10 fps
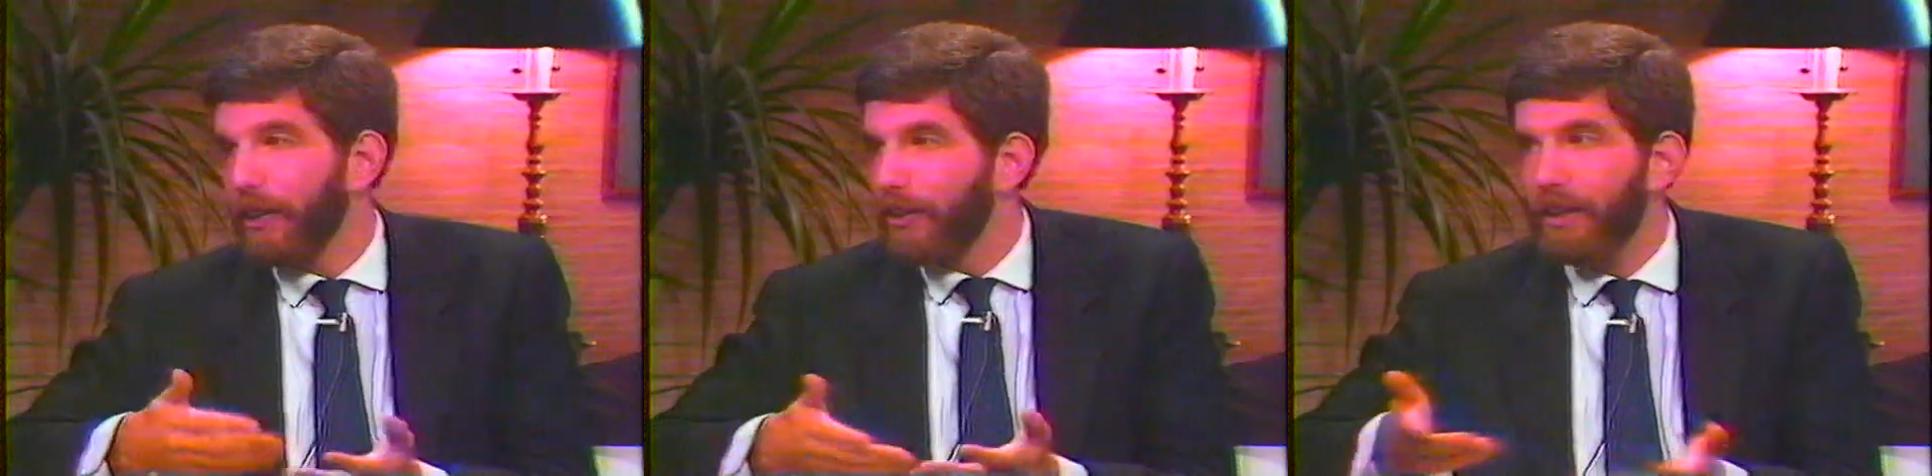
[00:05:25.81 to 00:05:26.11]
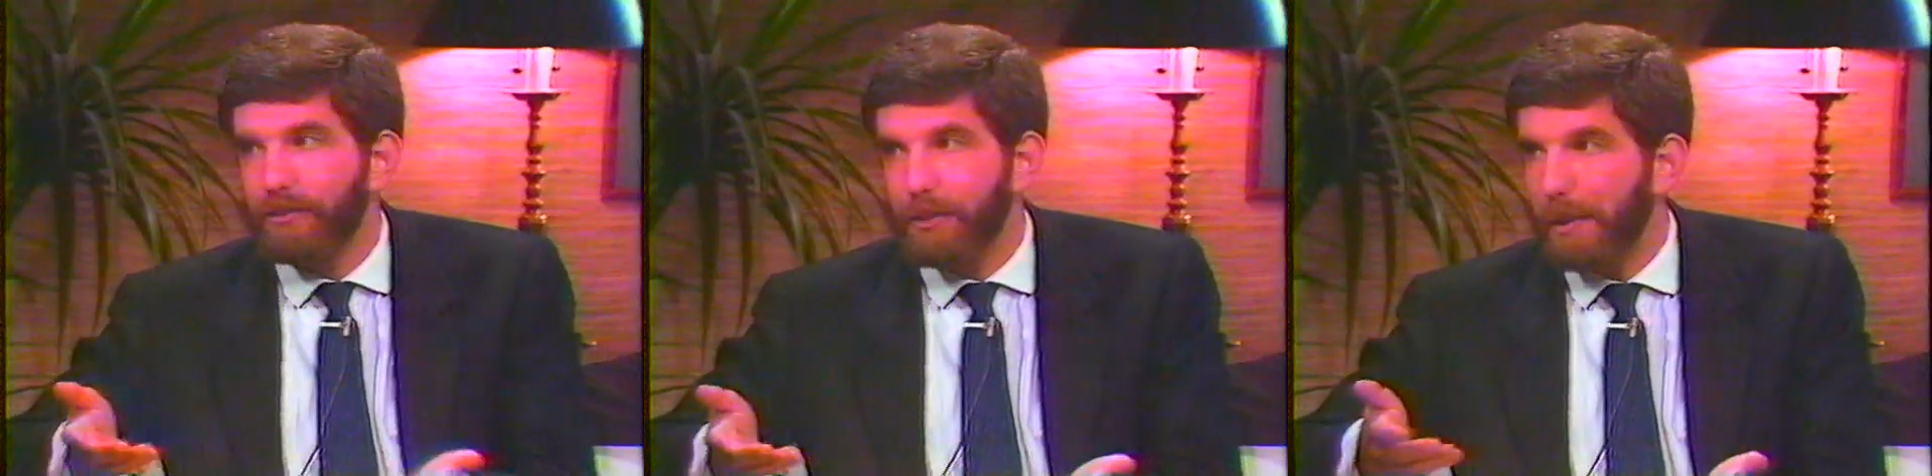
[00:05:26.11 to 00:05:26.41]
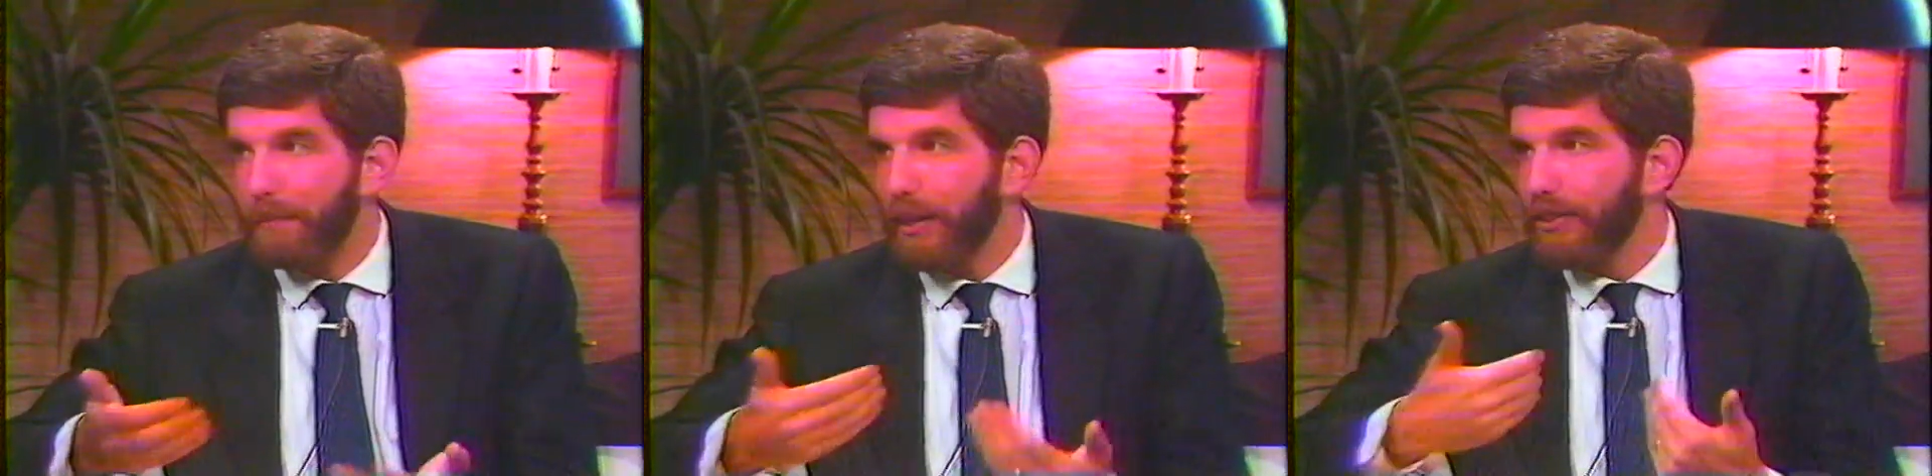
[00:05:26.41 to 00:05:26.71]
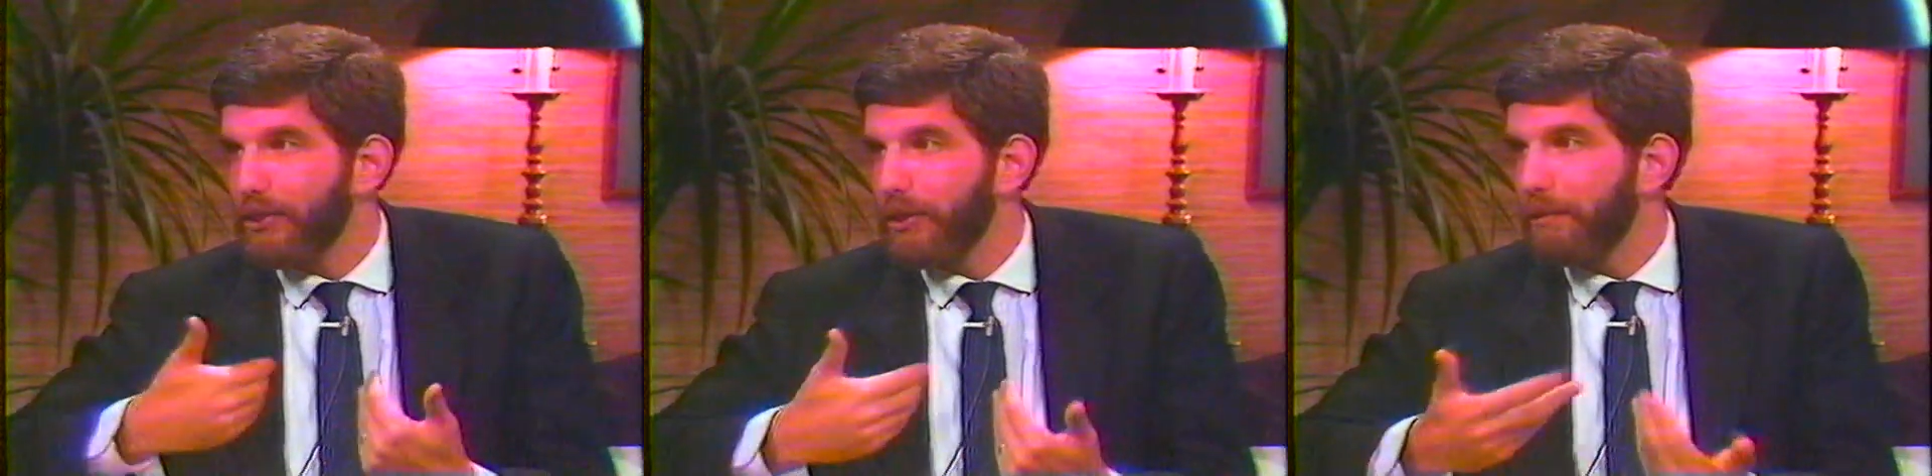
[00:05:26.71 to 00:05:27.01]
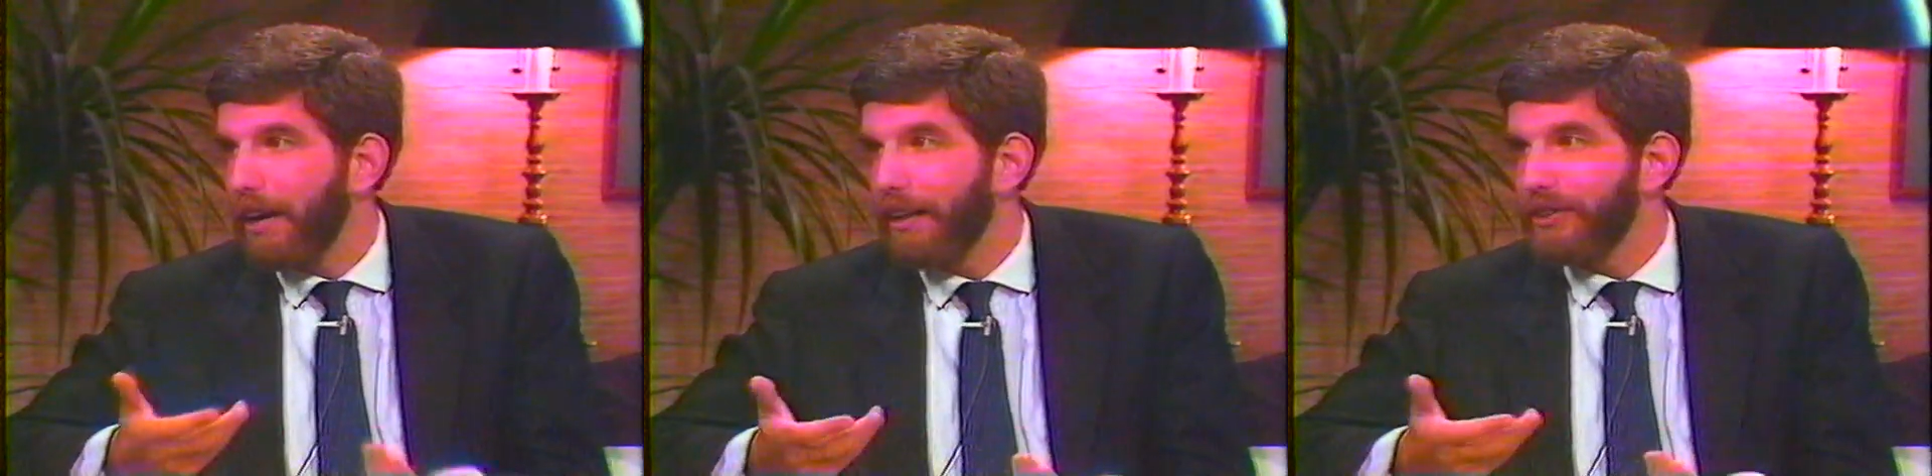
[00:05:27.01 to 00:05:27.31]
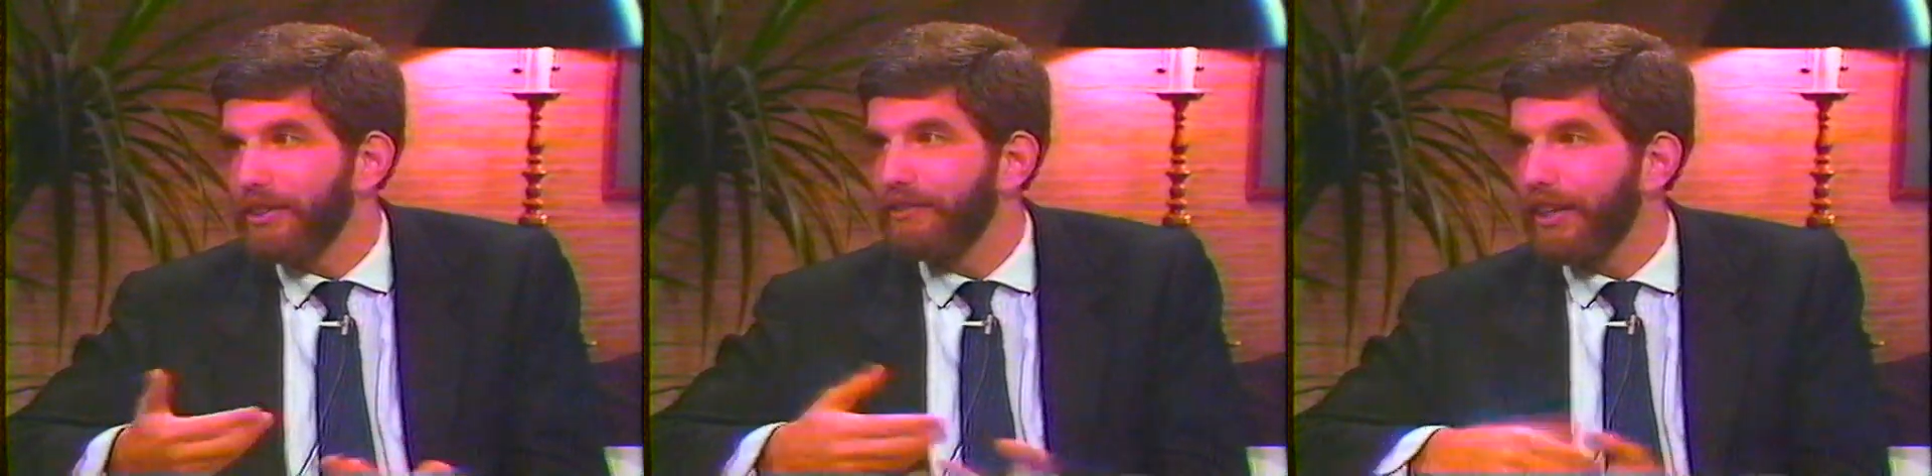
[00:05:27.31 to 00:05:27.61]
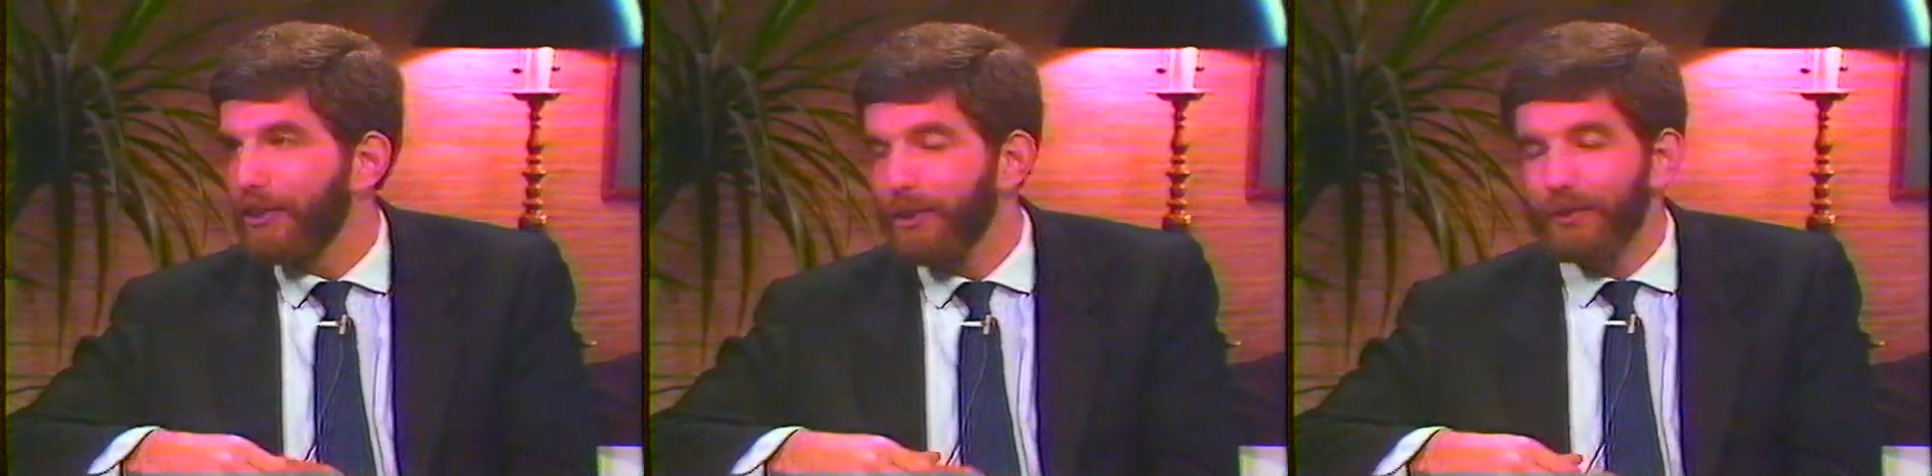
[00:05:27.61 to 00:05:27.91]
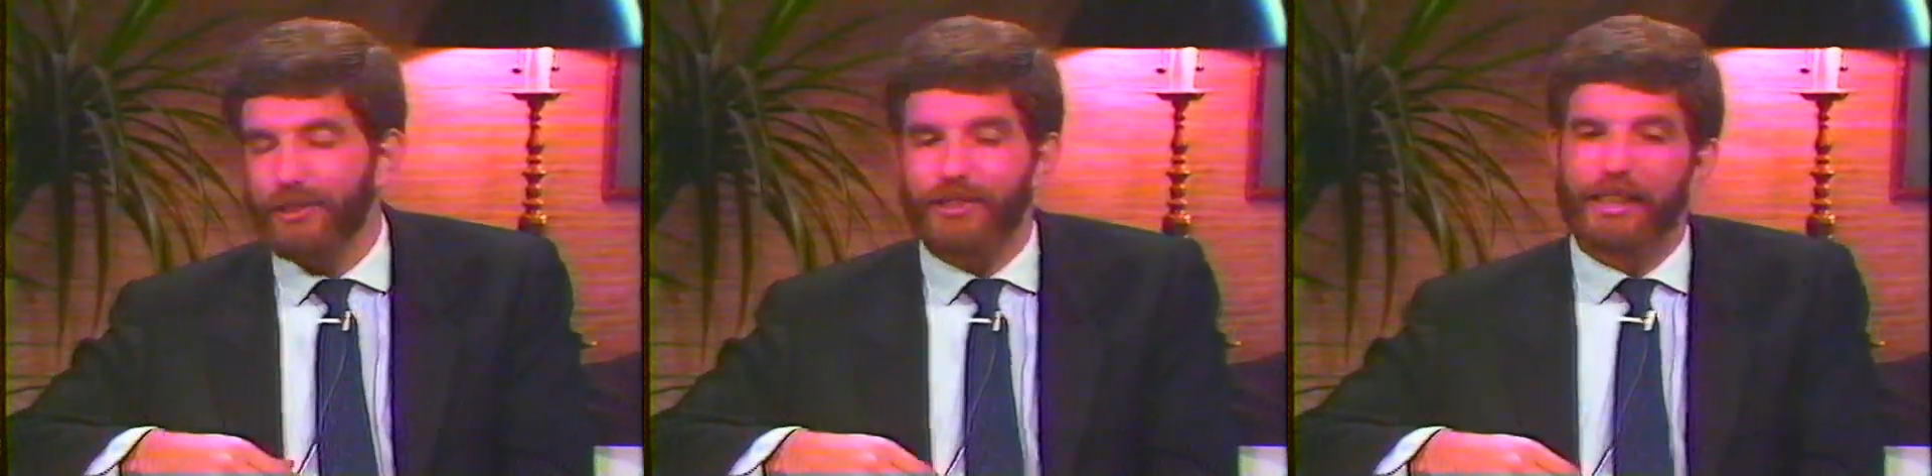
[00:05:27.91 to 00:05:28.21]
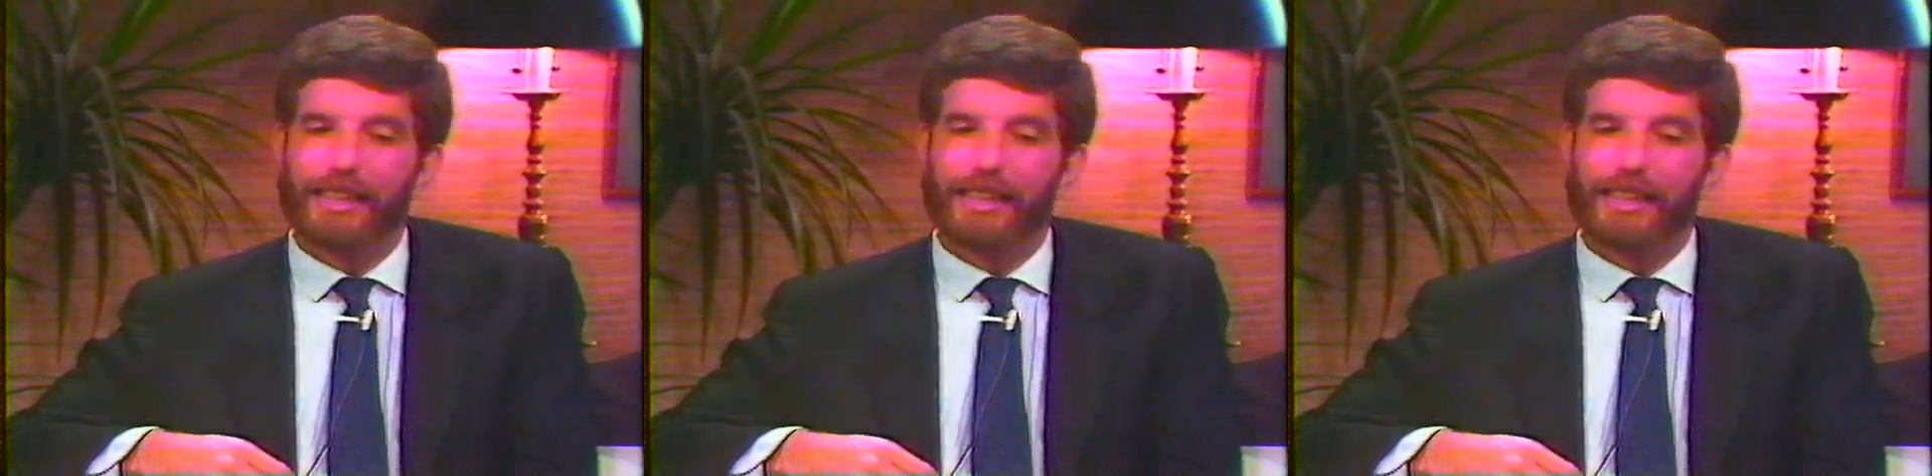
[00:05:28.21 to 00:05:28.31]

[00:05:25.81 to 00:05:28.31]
good enough for my parents. Who am I to invent new ones?